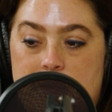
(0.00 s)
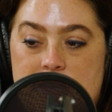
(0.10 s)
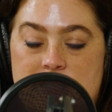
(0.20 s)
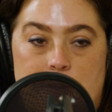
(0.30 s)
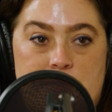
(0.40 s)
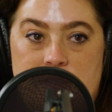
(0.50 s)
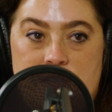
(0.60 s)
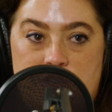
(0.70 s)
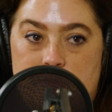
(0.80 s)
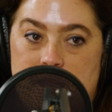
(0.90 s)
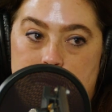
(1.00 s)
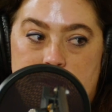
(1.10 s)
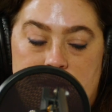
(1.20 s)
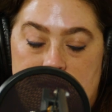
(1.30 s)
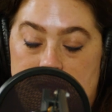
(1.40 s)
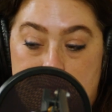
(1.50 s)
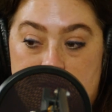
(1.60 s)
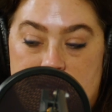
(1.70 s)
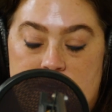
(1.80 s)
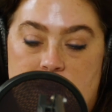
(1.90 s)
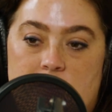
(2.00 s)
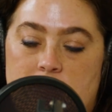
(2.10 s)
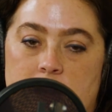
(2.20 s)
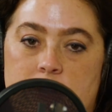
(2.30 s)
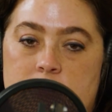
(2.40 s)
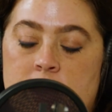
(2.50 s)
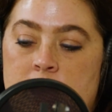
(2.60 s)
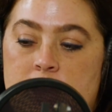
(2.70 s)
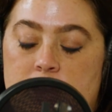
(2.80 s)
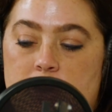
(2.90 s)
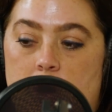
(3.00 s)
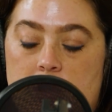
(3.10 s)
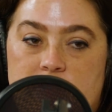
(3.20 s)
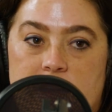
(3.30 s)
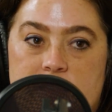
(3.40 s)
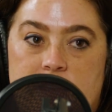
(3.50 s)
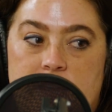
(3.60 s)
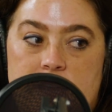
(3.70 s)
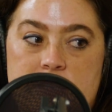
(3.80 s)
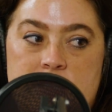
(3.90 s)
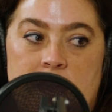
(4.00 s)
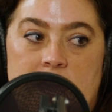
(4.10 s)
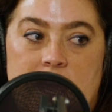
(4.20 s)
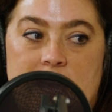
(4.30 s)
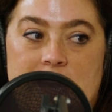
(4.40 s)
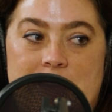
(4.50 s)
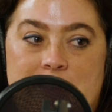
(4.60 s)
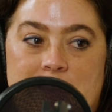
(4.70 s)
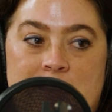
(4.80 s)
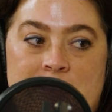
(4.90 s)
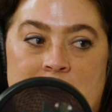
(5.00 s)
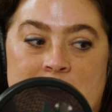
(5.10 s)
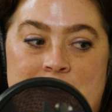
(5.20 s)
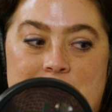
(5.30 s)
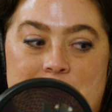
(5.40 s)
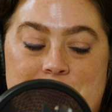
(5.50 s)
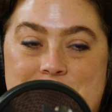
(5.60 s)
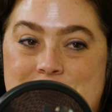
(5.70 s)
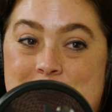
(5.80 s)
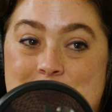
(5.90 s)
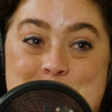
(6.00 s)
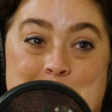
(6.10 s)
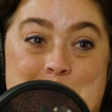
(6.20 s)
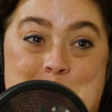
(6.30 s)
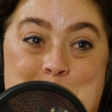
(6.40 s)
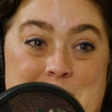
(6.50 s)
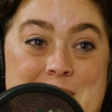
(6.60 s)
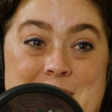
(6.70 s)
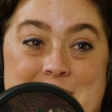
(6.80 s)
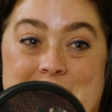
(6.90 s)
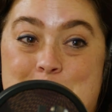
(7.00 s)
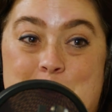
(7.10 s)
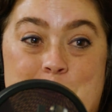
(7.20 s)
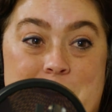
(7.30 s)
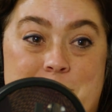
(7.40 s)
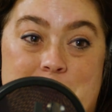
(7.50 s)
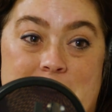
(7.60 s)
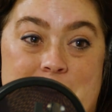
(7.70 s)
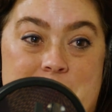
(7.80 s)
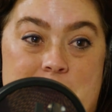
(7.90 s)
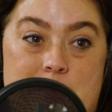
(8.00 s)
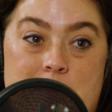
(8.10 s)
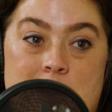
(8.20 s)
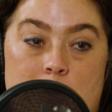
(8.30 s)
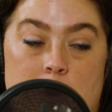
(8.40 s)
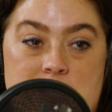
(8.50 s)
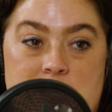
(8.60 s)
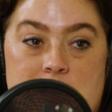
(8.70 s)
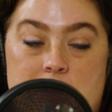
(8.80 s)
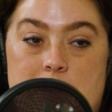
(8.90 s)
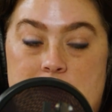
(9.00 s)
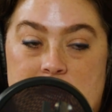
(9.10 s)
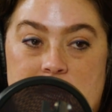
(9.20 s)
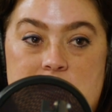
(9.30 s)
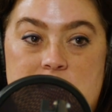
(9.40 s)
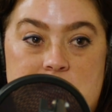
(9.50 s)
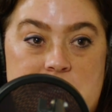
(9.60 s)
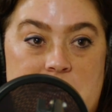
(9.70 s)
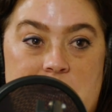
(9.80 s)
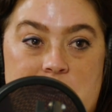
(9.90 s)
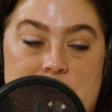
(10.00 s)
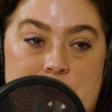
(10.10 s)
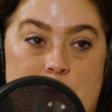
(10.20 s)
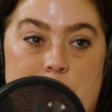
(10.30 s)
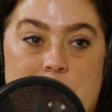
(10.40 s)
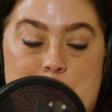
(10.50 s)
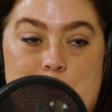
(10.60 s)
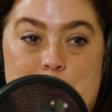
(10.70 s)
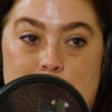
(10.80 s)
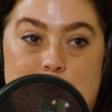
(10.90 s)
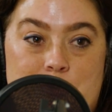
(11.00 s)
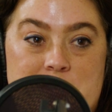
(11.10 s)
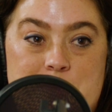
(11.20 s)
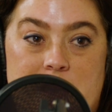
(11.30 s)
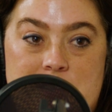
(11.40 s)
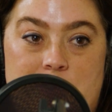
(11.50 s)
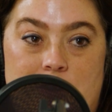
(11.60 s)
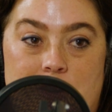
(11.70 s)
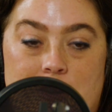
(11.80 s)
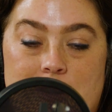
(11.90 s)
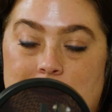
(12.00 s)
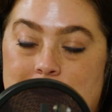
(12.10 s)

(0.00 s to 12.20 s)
is something that should be emulated around, all of athletics. And I think that they're just grateful to be here, and we're grateful to have them. Watching them compete and succeed, wearing maroon and gold this past fall